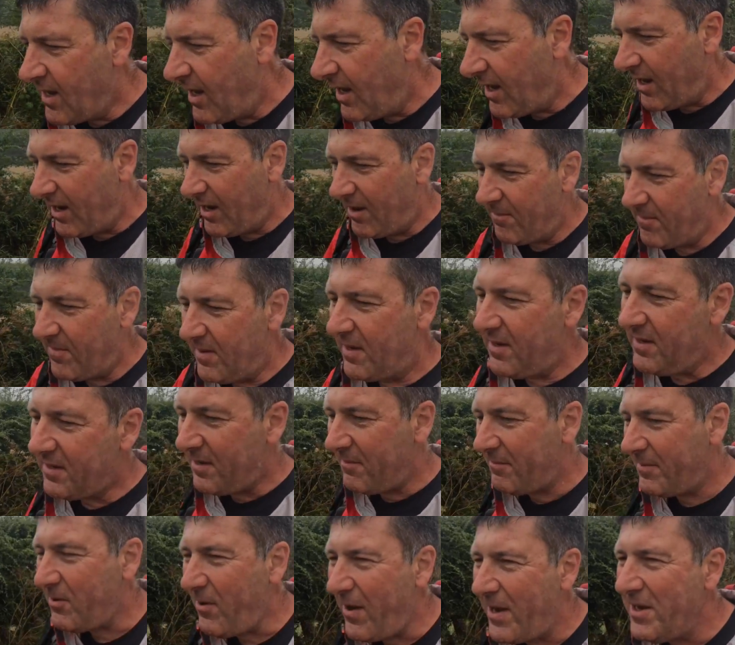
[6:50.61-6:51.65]

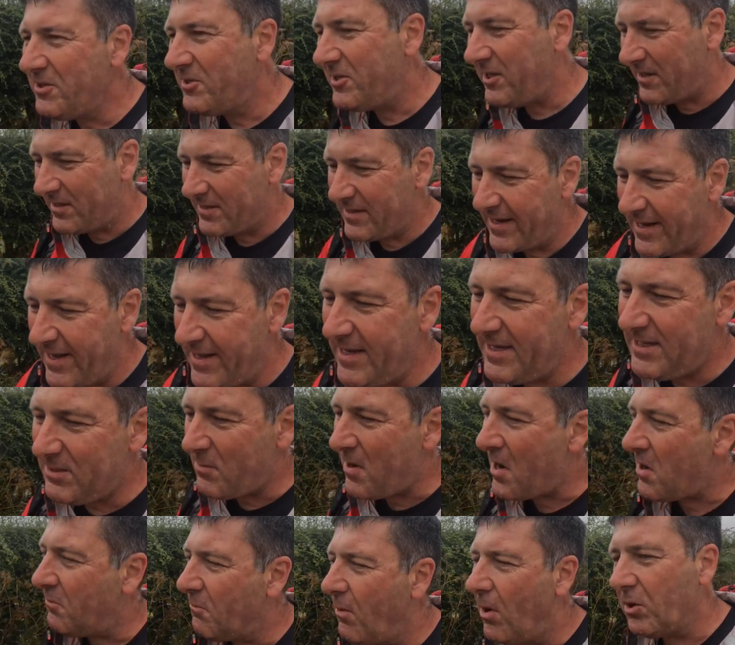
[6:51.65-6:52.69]
It's quite interesting because again, this is
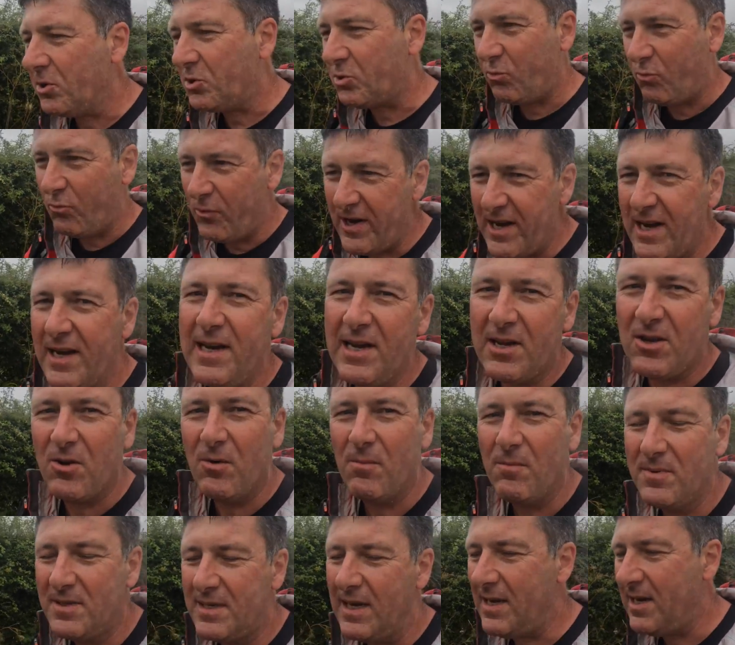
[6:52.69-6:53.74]
where a watch really
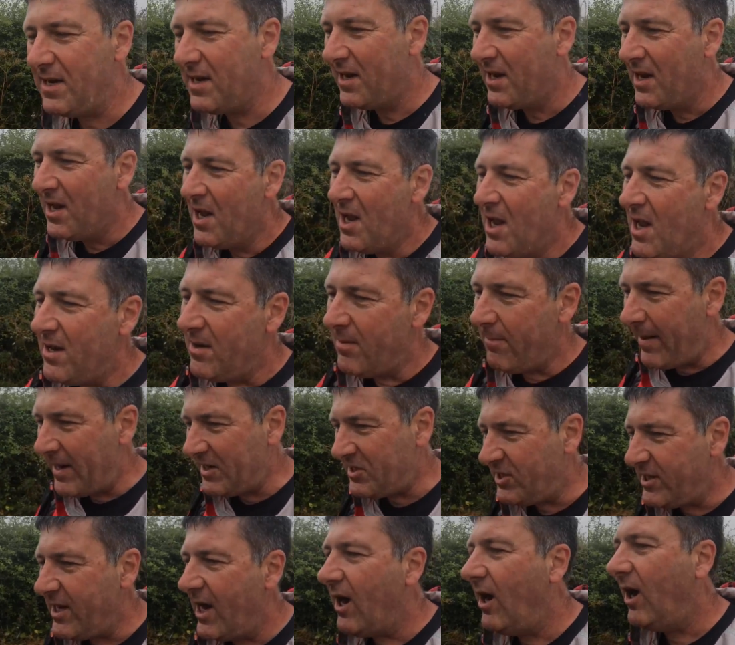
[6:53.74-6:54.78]
comes in,
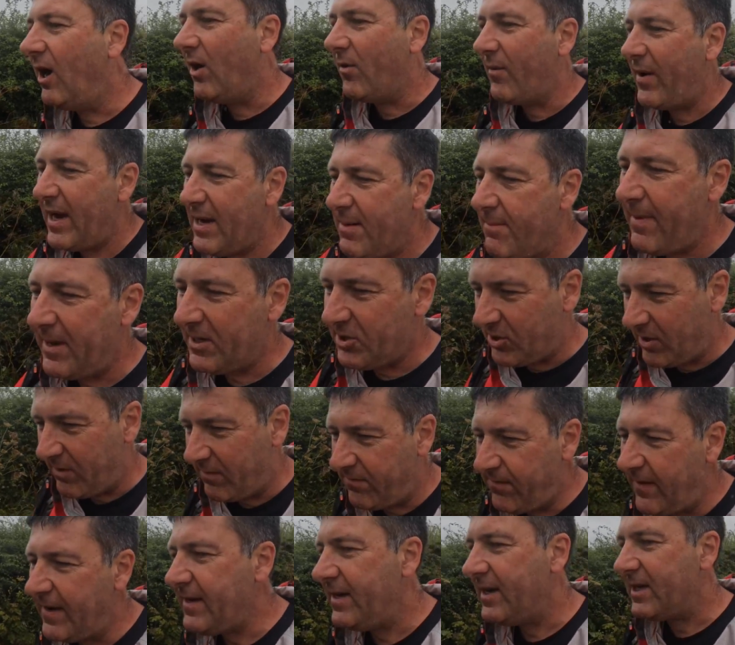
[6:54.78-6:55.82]
measuring your heart rate, measuring your
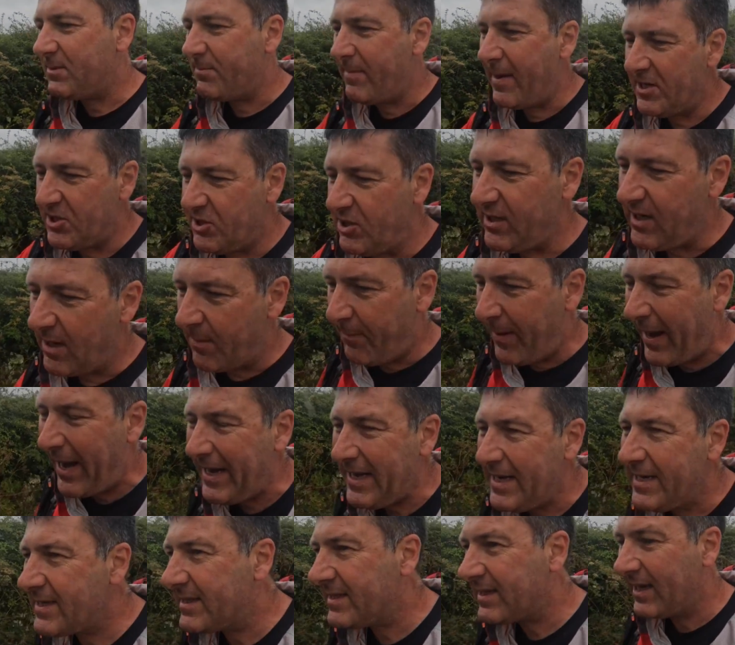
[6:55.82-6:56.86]
fitness, measuring your
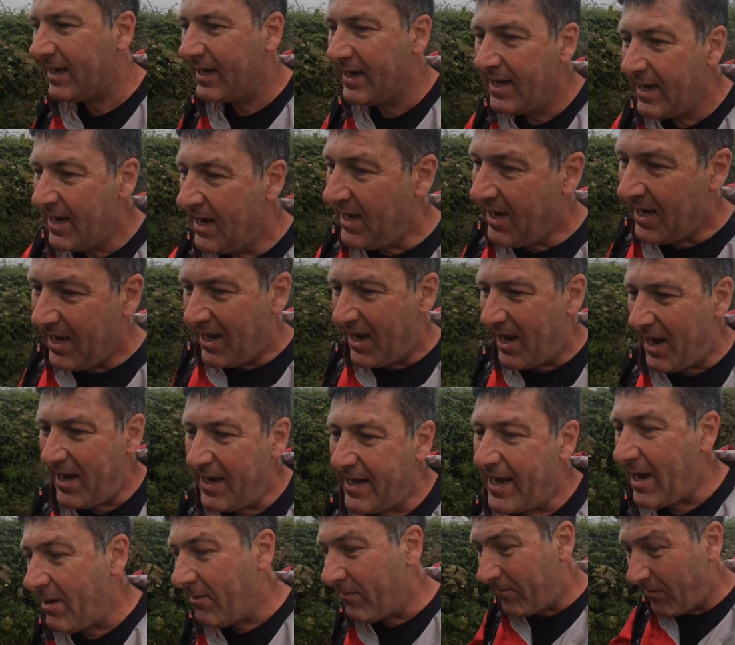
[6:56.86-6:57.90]
pace. And
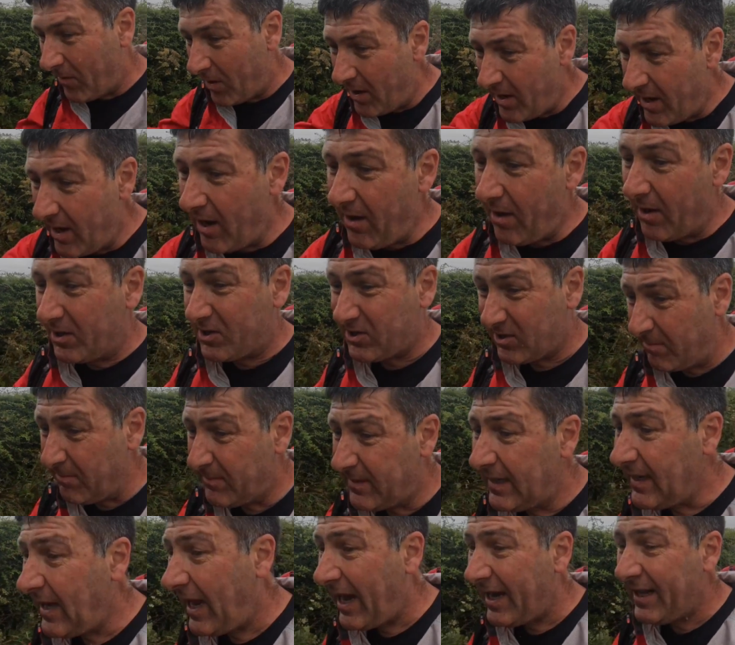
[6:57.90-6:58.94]
again, for
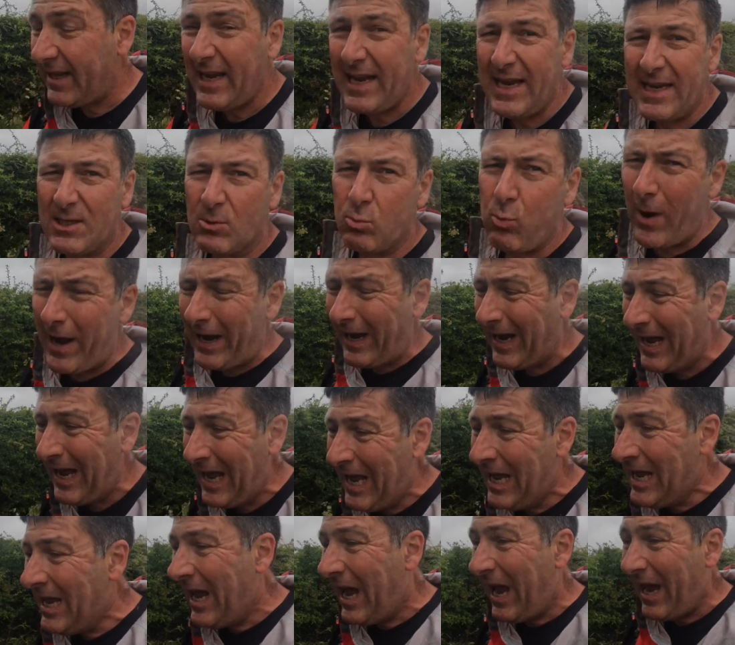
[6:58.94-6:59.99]
something like this where
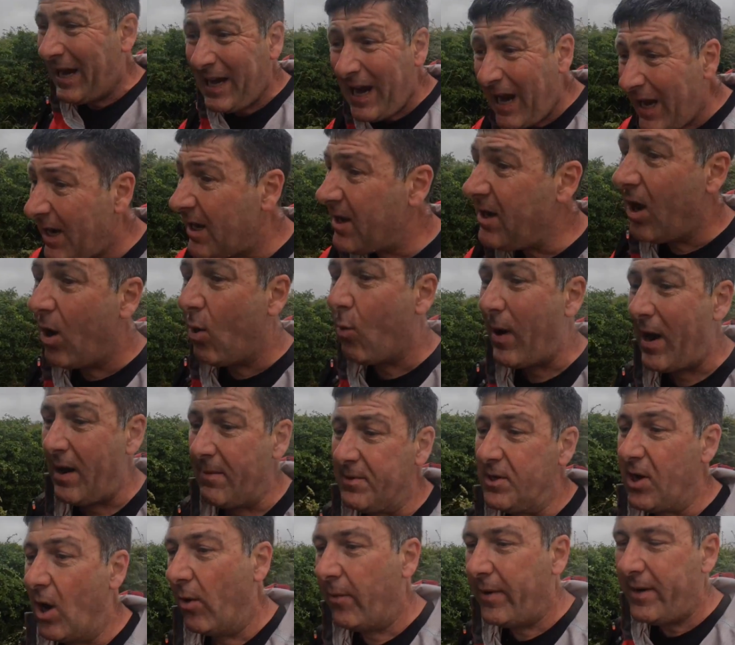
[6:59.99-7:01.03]
I kind of know where I'm
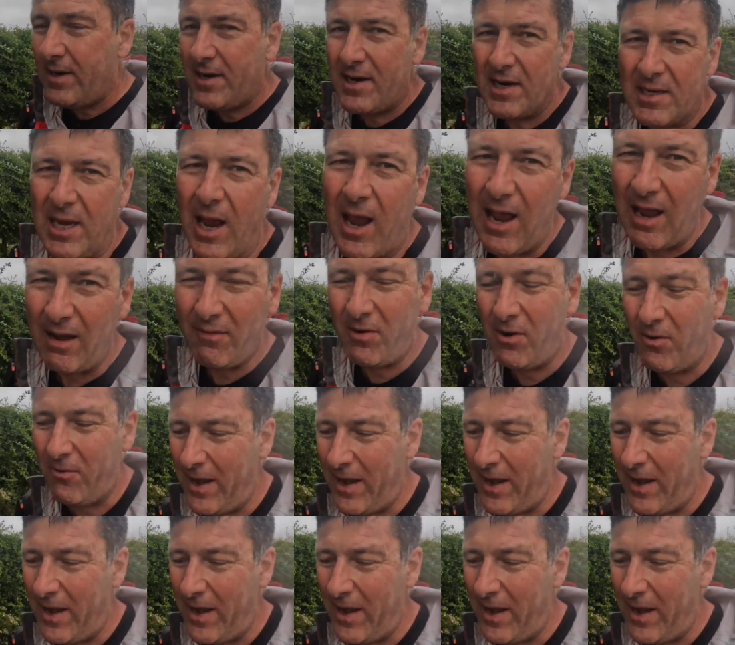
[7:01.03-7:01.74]
going because I've